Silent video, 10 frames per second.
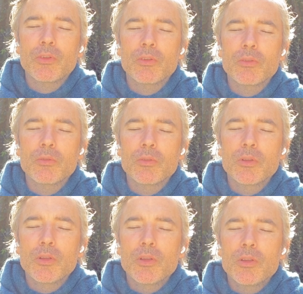to
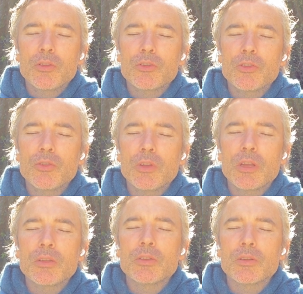tune
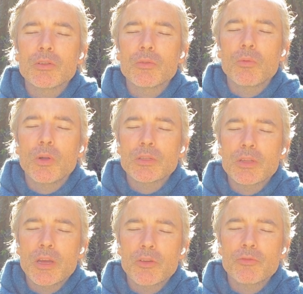into what's
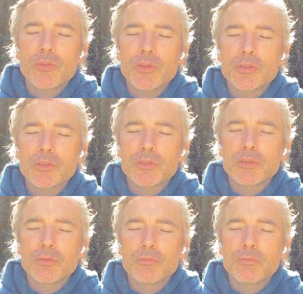there for us,
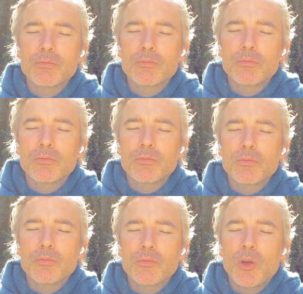
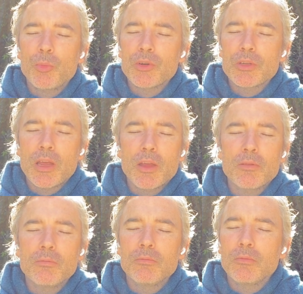up or down,
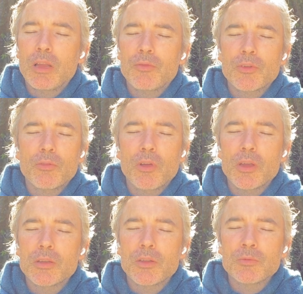left or
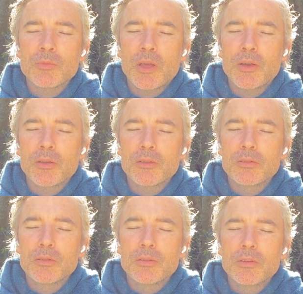right, doesn't matter,
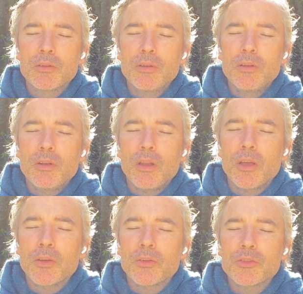
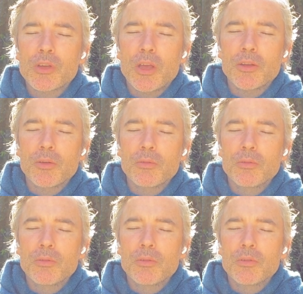light or shadow,
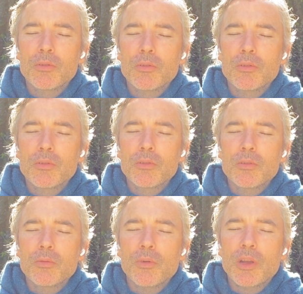
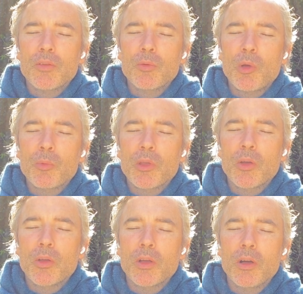whatever might be
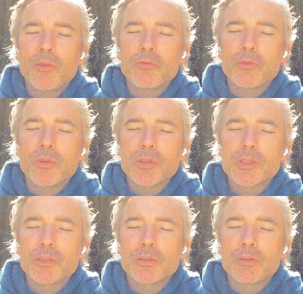going on for
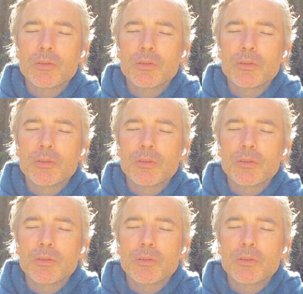us.